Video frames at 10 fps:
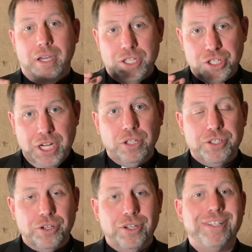a
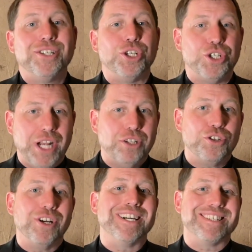shelter to
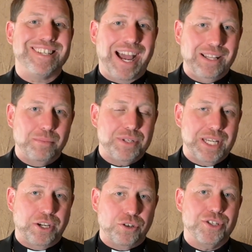shelter asylum
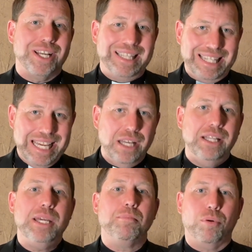seekers
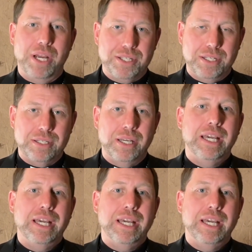legally present